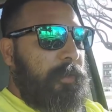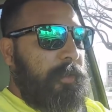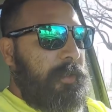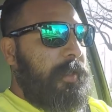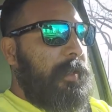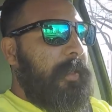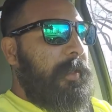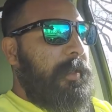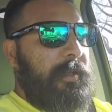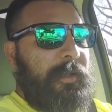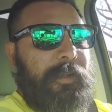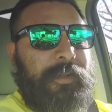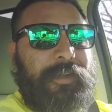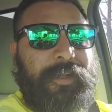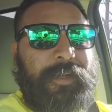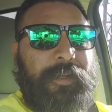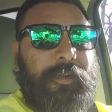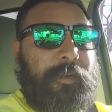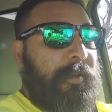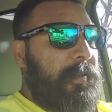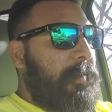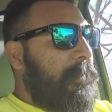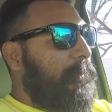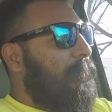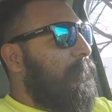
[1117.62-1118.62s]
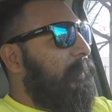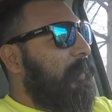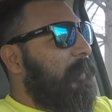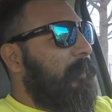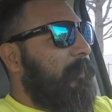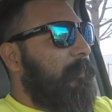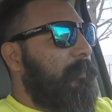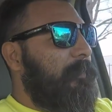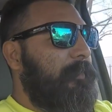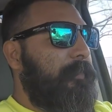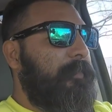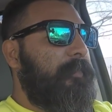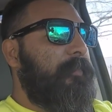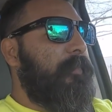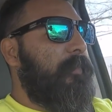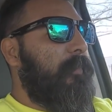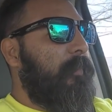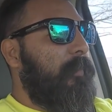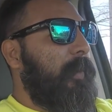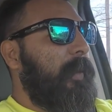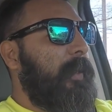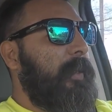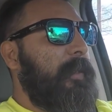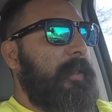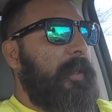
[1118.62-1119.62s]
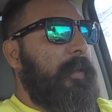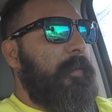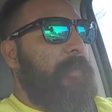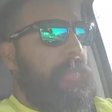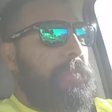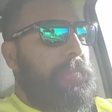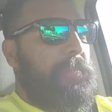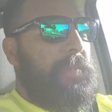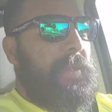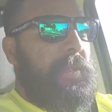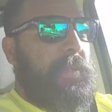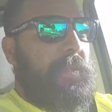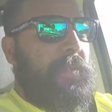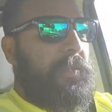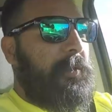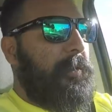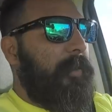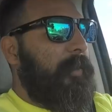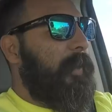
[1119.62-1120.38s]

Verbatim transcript: I didn't get all of it because I would be here all